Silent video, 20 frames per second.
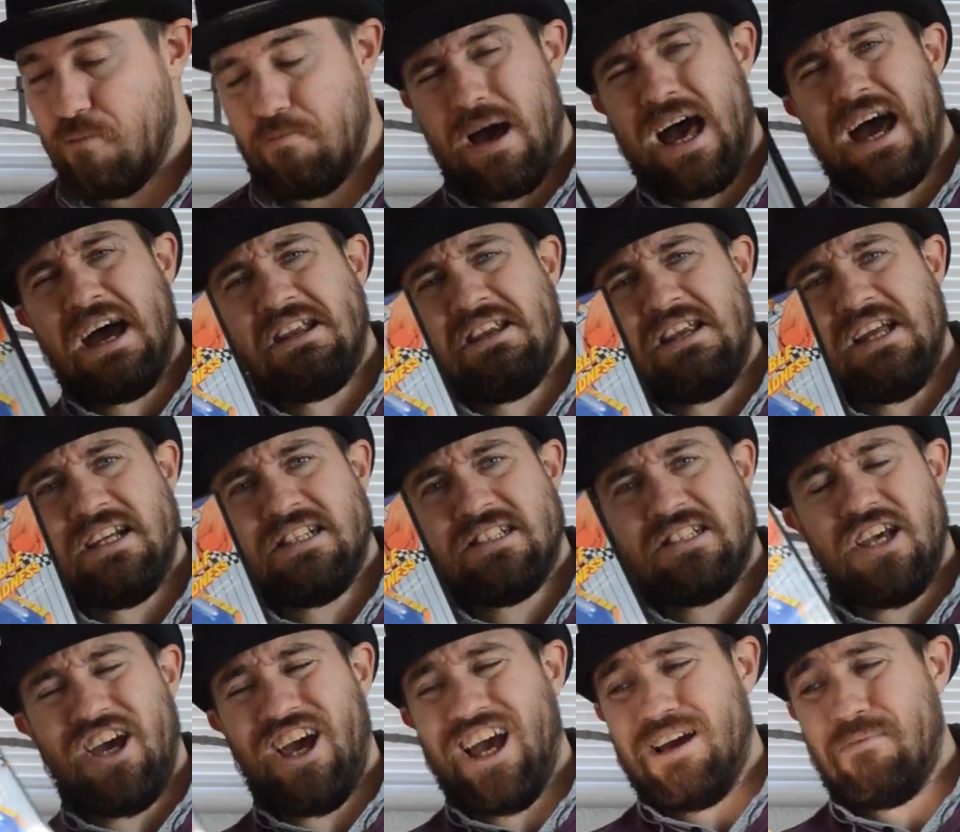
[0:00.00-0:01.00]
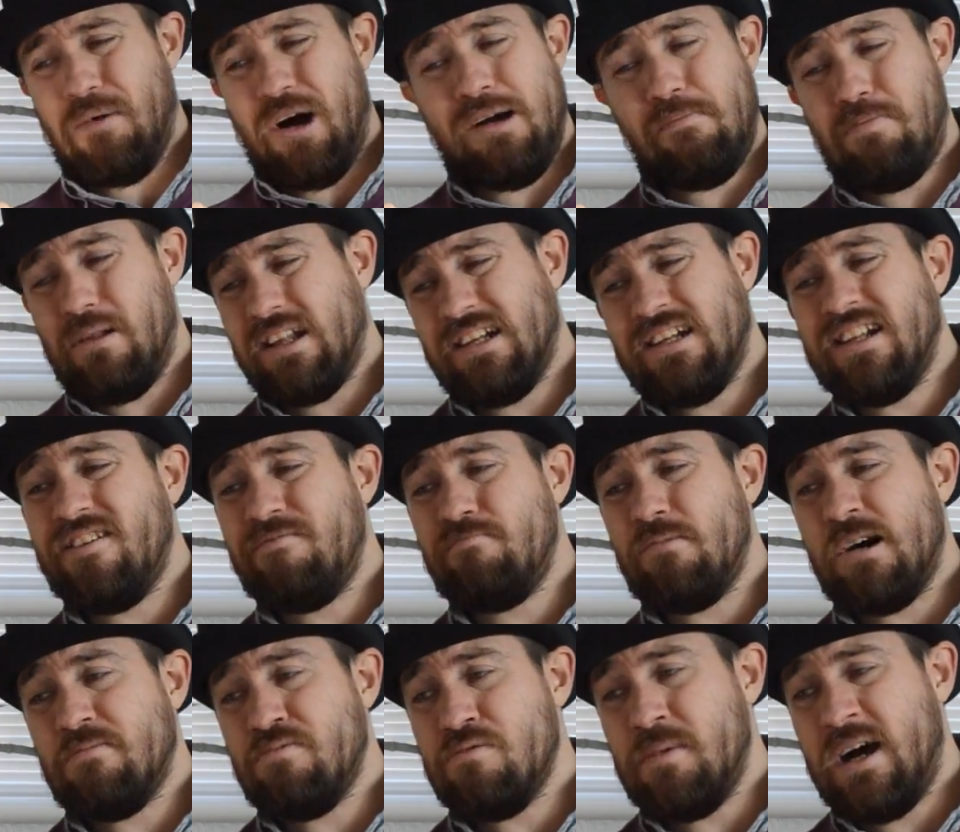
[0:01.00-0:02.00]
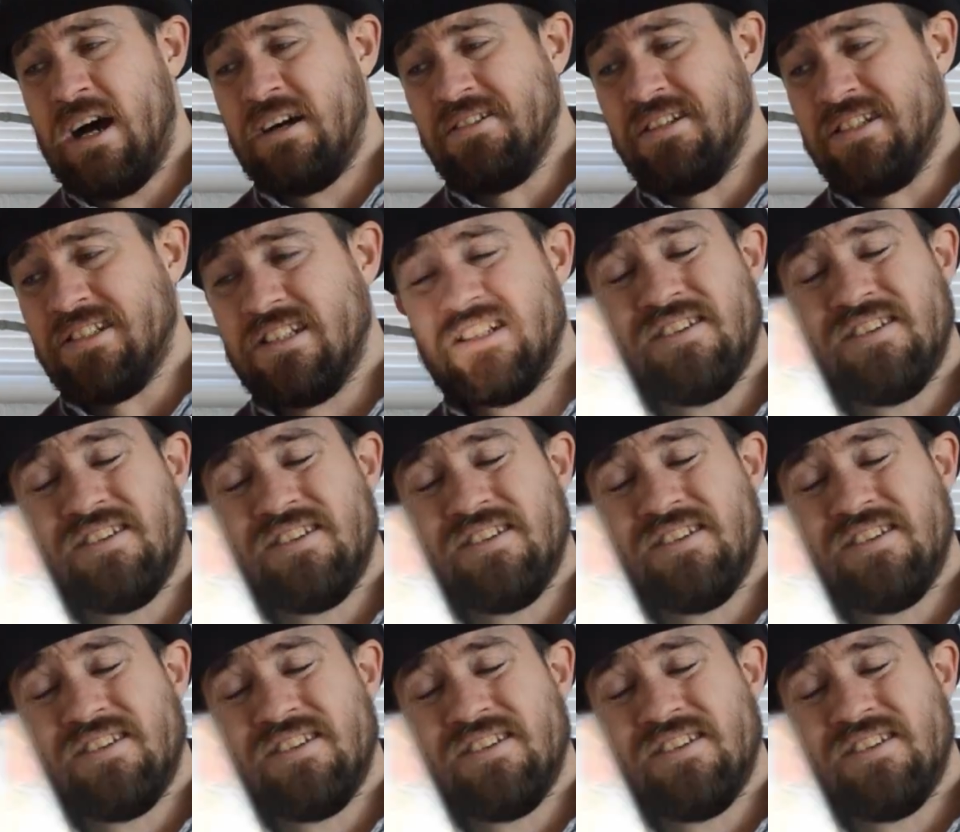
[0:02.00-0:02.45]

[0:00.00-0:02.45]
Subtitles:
Madness. I bloody love Marble Madness,